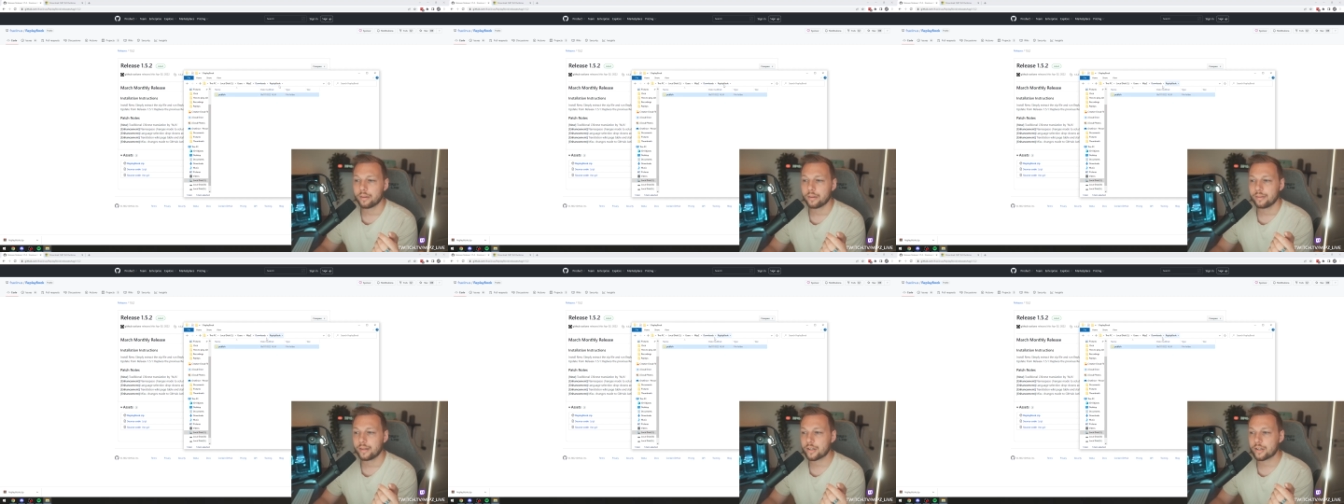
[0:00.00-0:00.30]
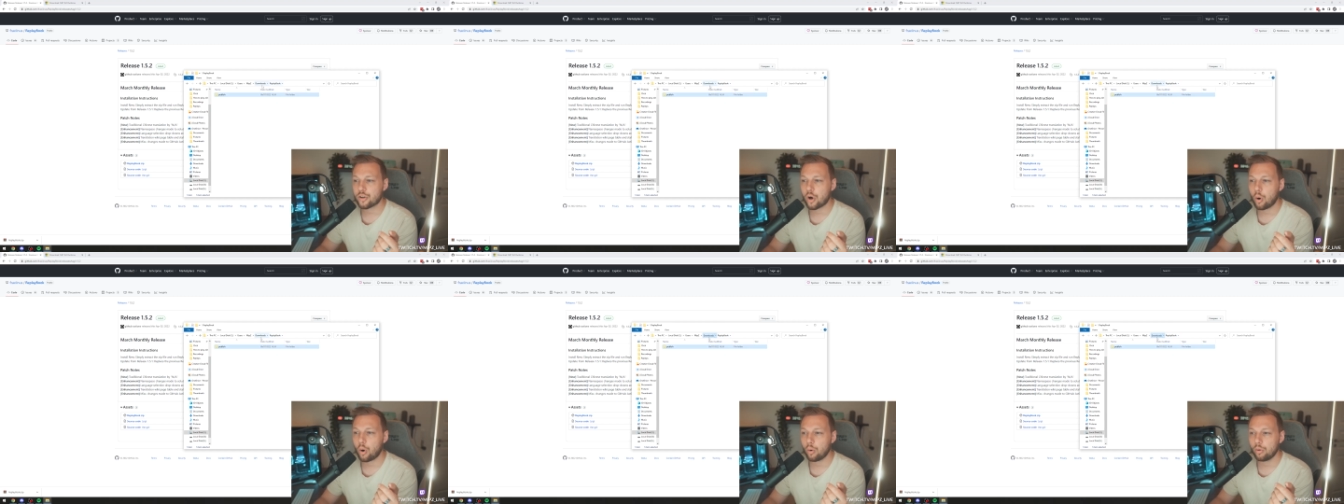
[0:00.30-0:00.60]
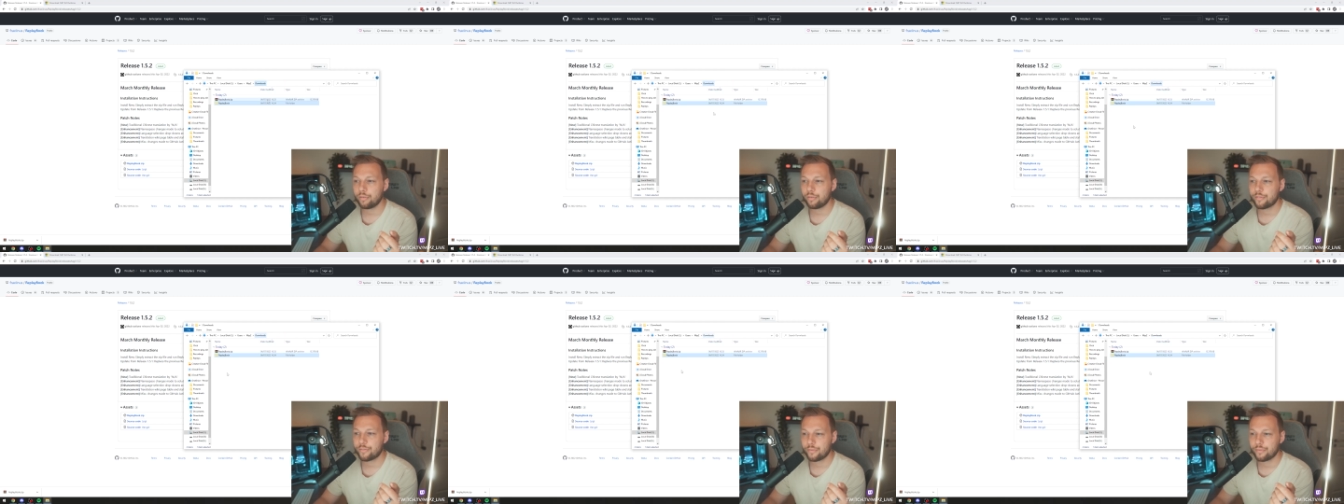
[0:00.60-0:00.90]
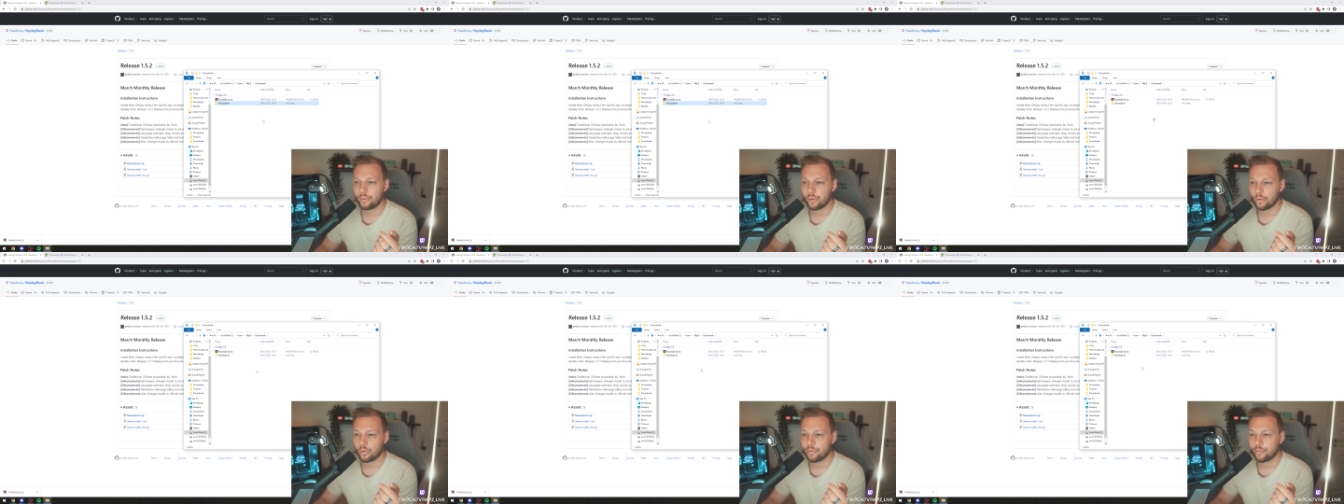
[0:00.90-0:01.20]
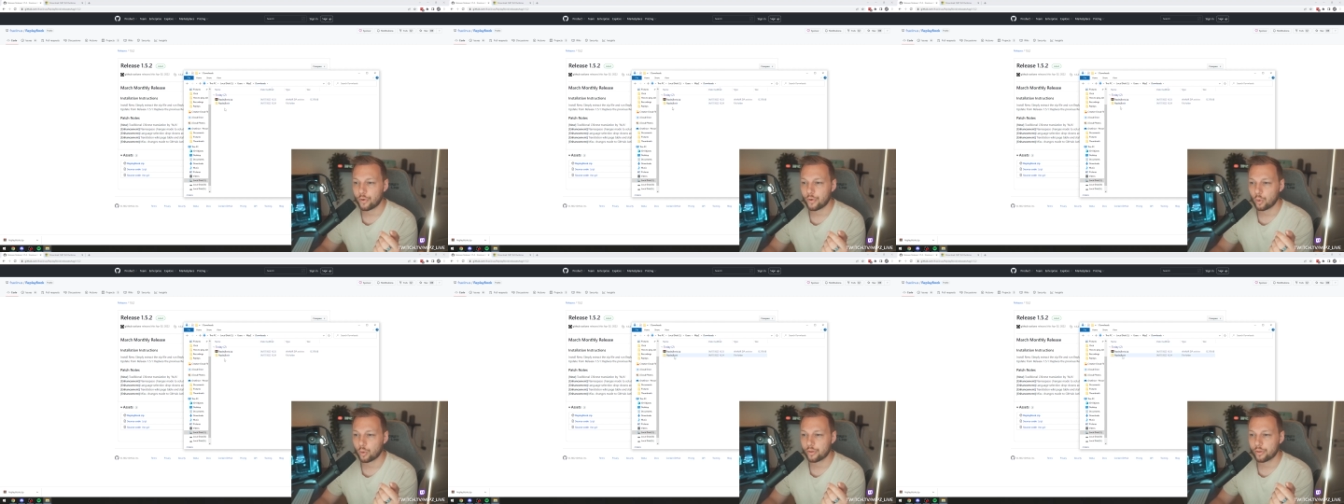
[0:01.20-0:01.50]
This whole
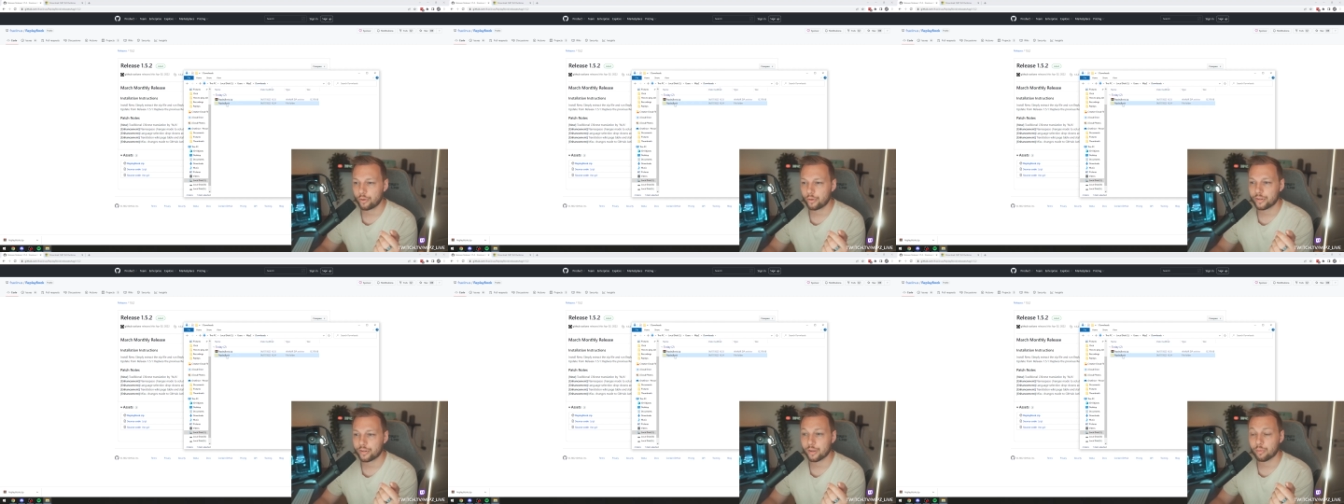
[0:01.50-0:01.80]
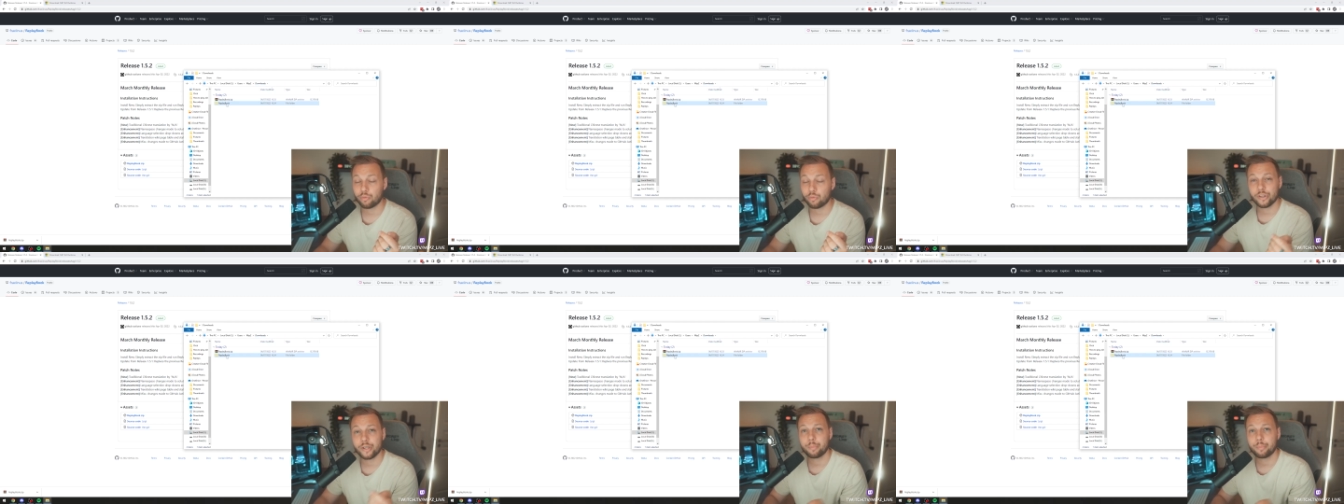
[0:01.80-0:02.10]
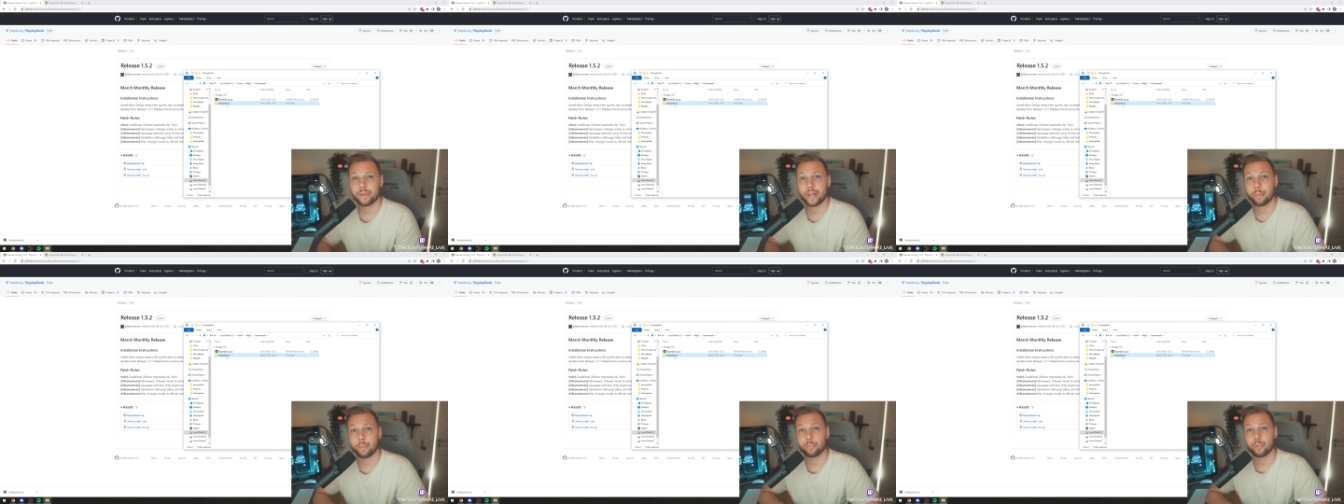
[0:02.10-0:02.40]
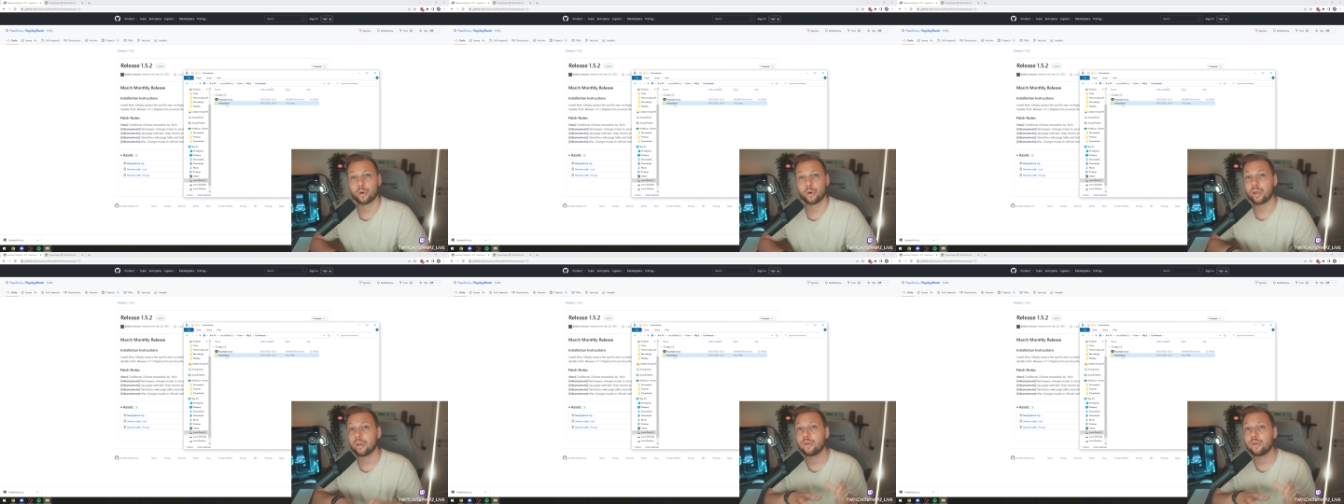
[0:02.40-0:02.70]
folder, the ReplayBook,